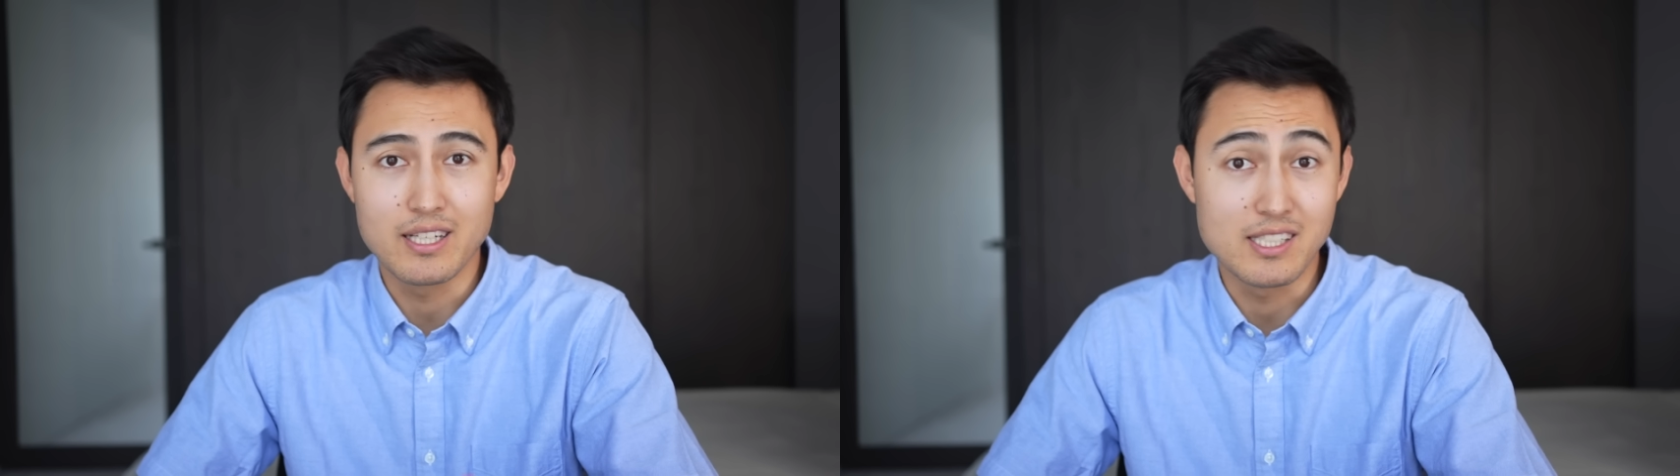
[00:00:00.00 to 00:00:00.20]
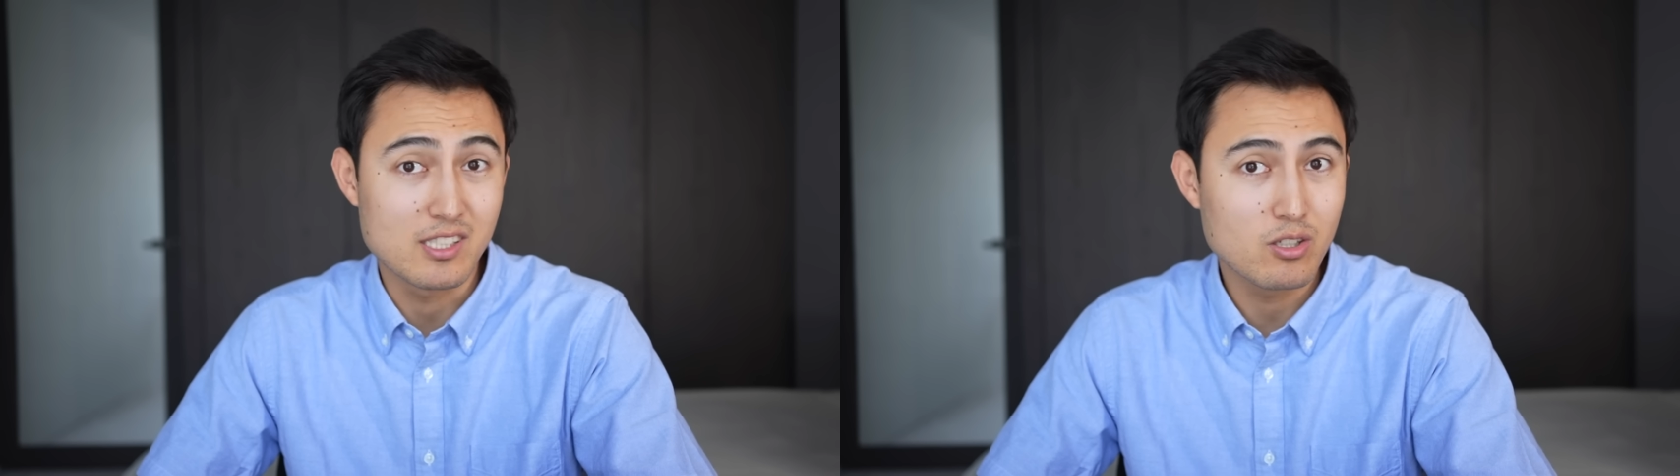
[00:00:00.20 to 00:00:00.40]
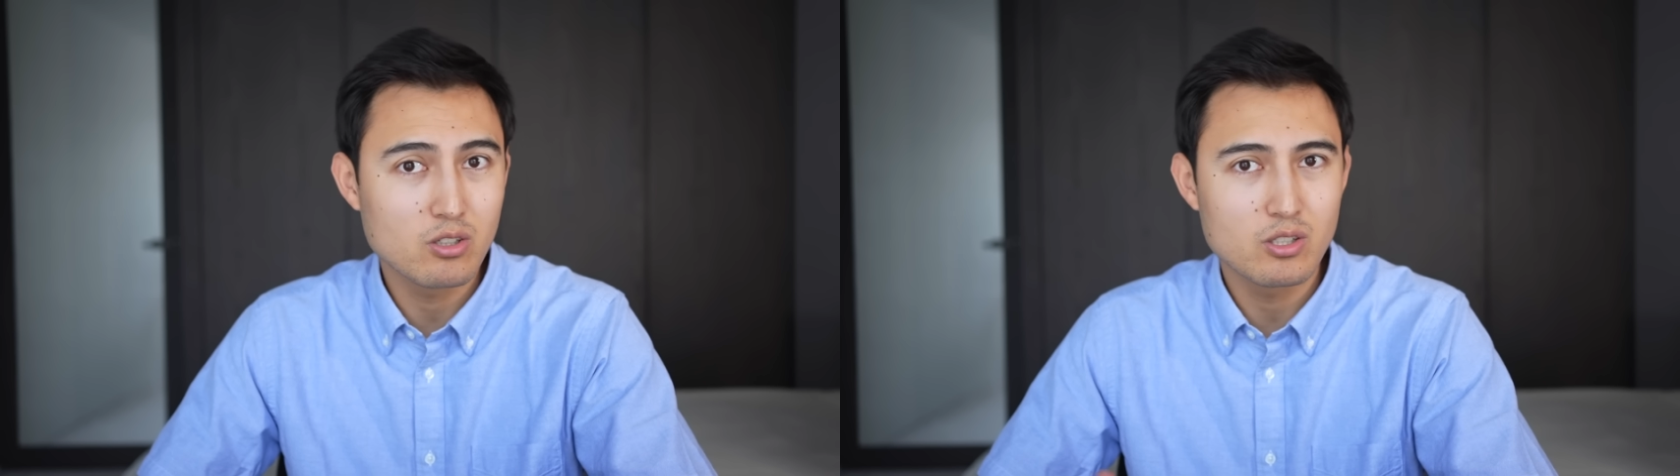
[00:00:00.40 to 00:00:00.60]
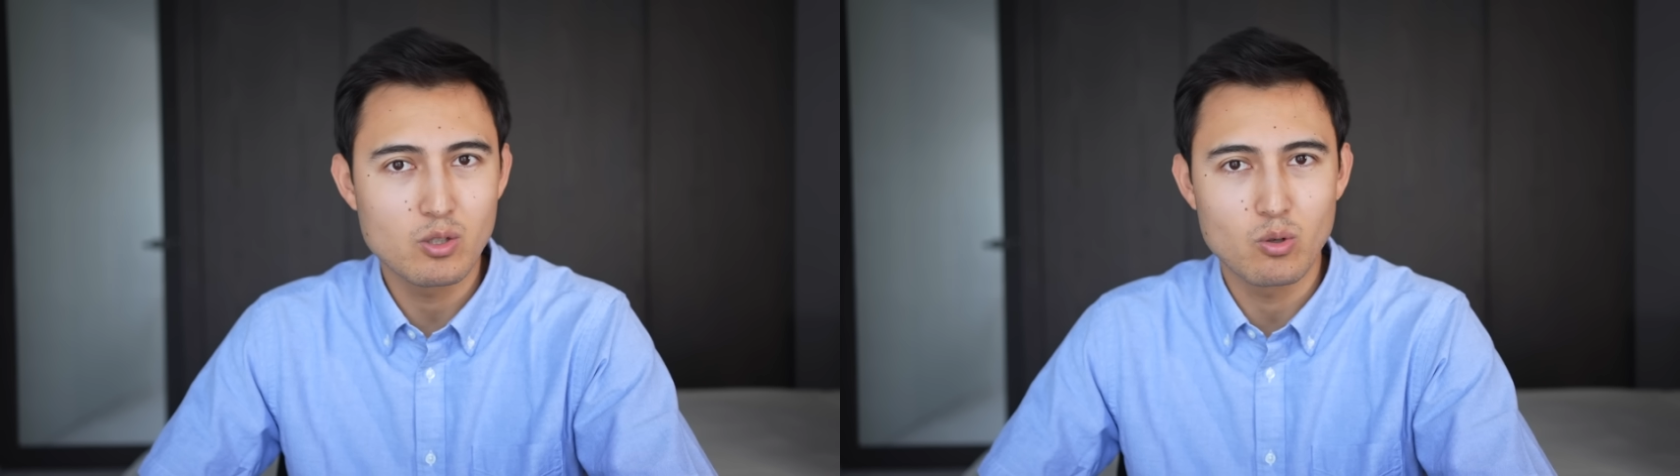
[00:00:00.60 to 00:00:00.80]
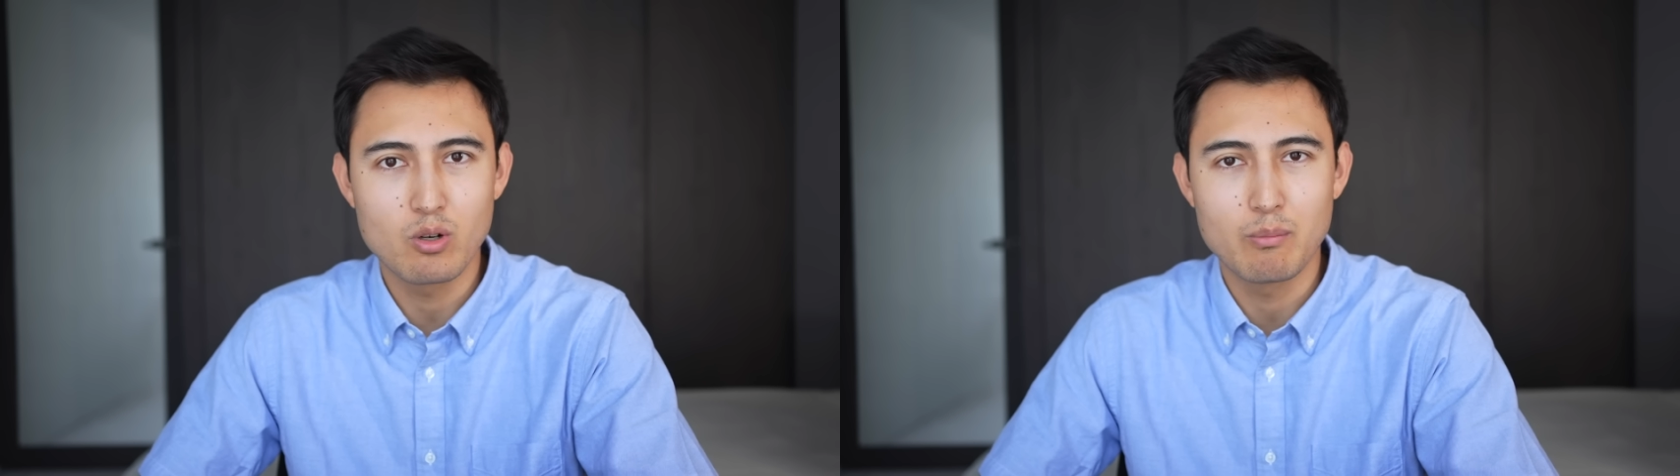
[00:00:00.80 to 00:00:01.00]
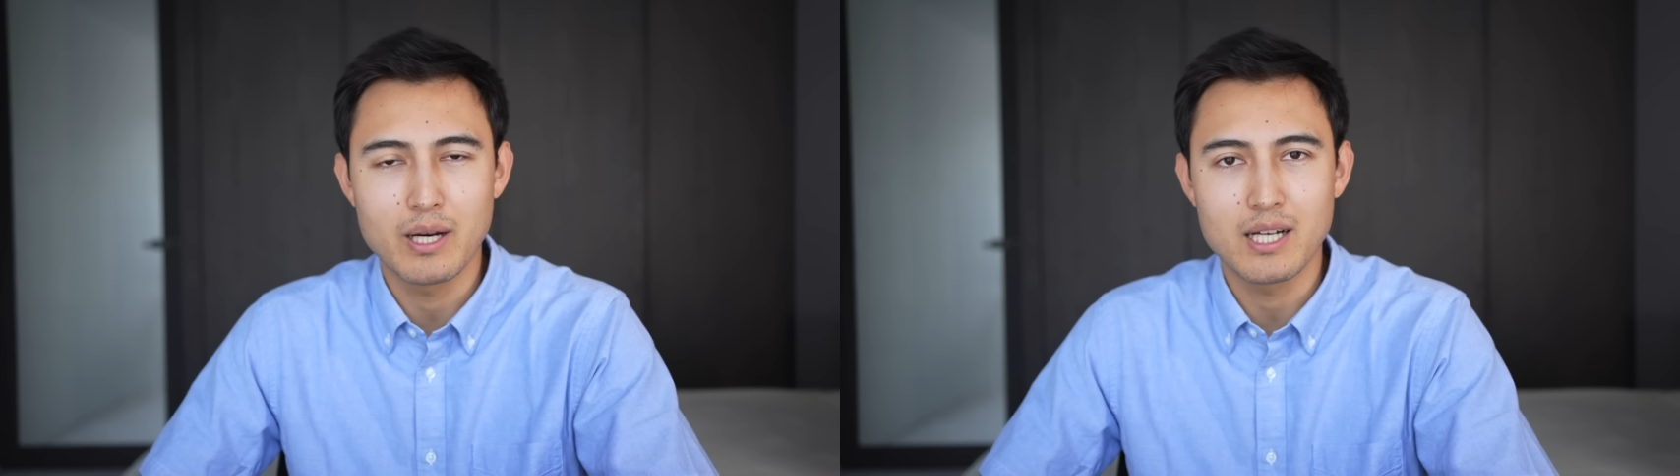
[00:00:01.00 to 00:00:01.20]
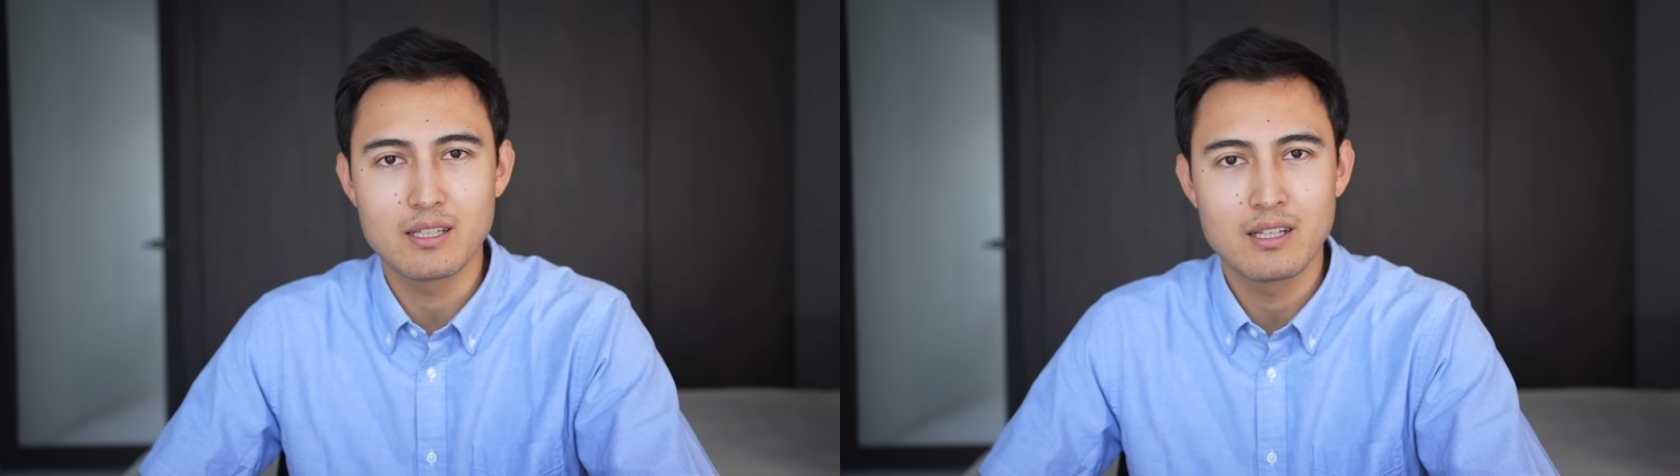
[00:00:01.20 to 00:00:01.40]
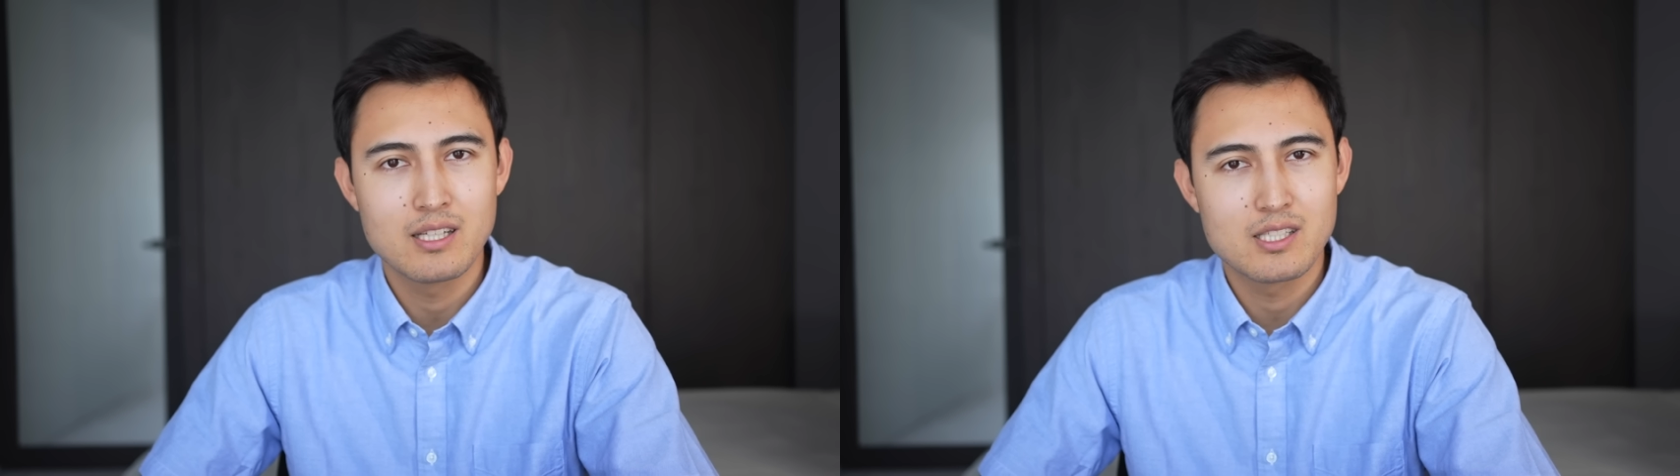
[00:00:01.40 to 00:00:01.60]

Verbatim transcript: is good or bad,